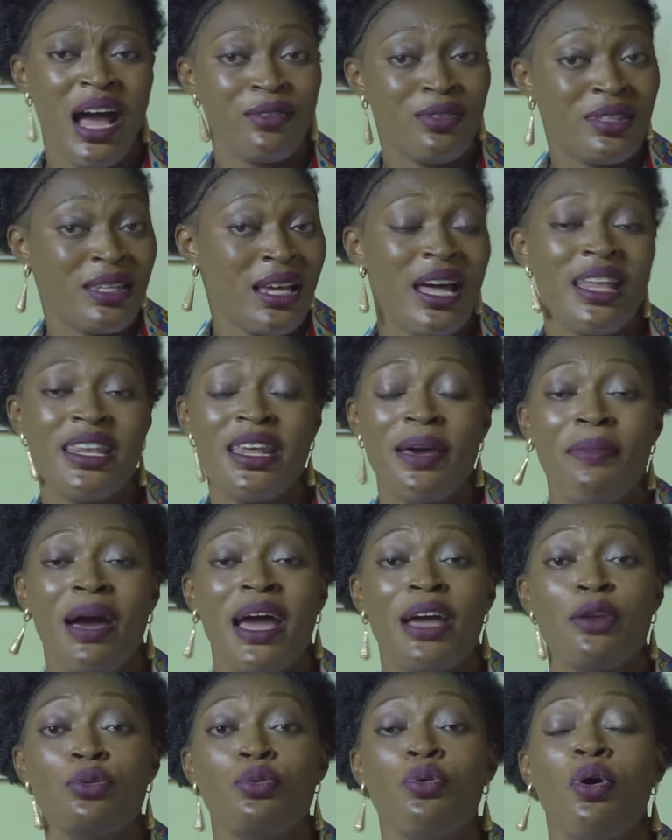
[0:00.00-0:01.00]
I'll tell them
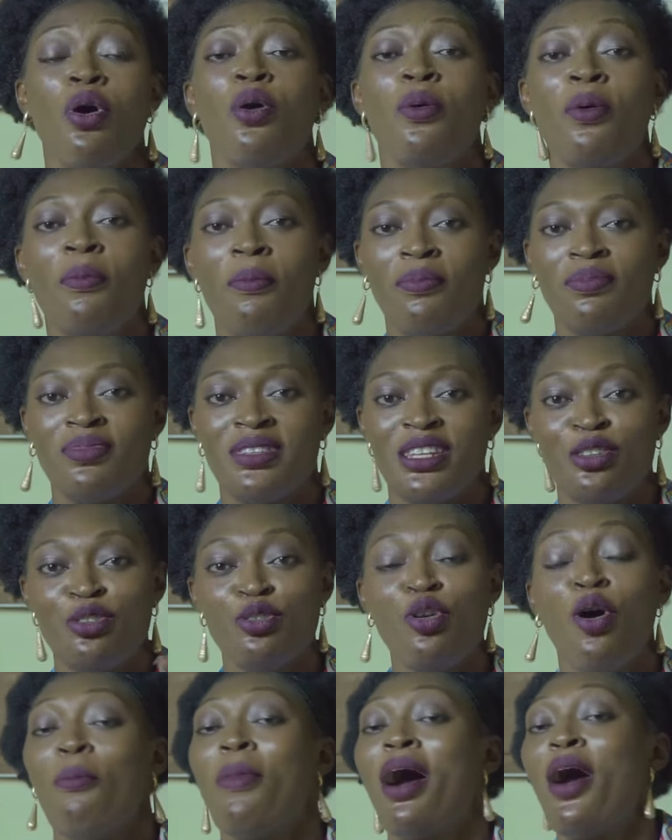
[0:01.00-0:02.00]
I know the
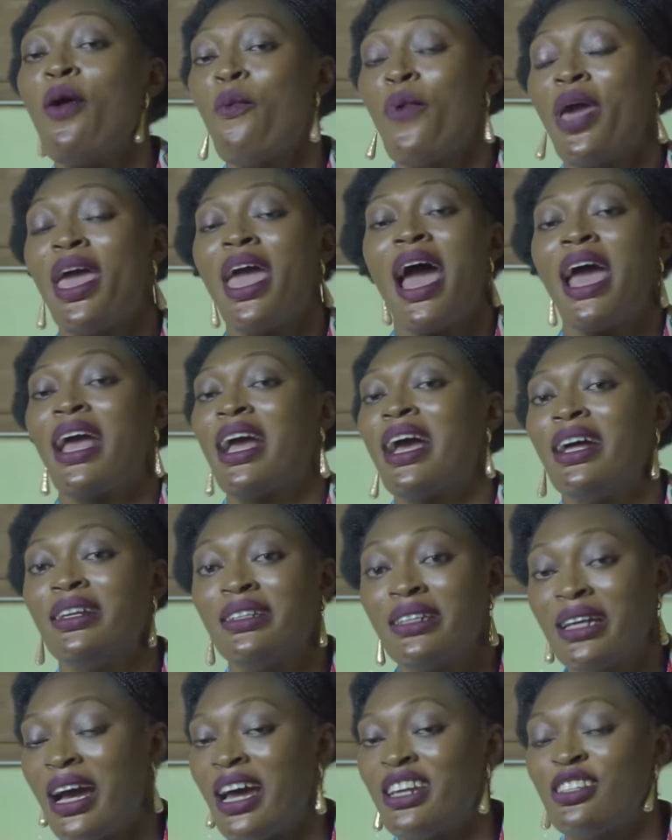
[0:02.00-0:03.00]
normal way I
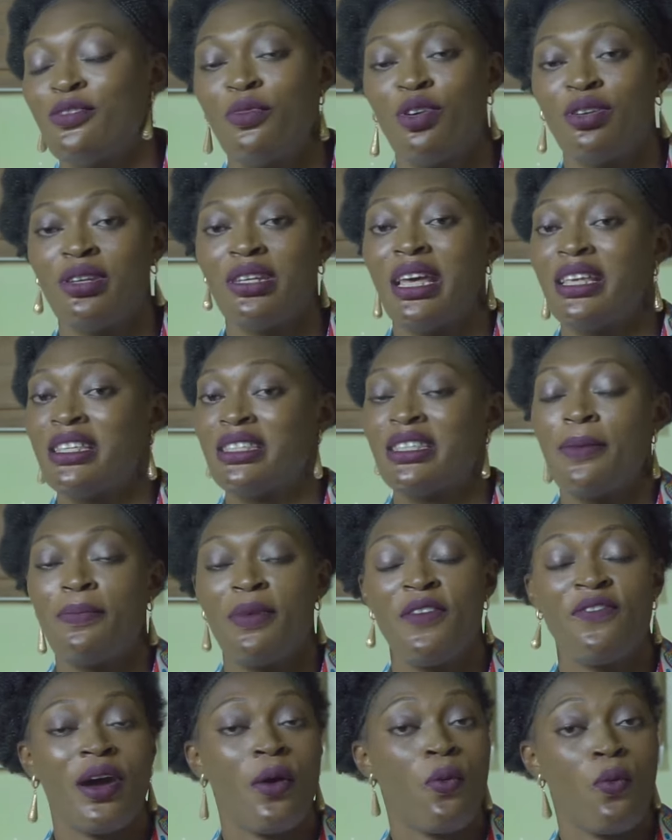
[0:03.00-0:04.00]
can cash money,
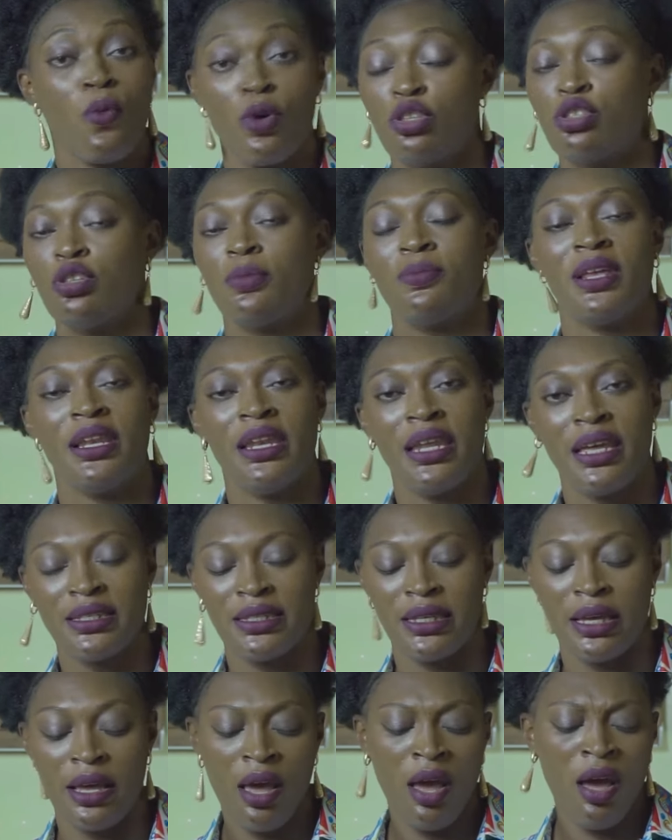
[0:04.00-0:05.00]
except if I want to be
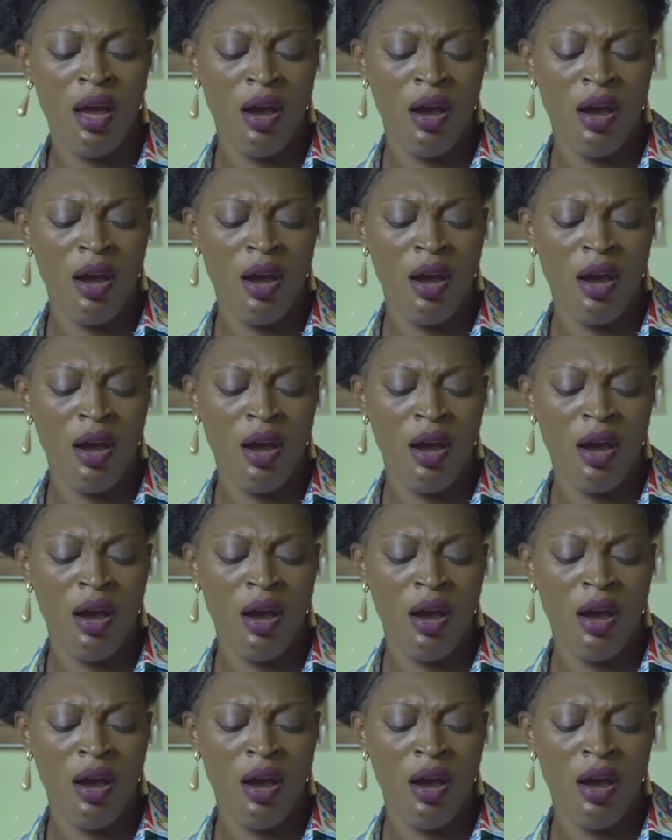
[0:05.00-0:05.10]
lazy.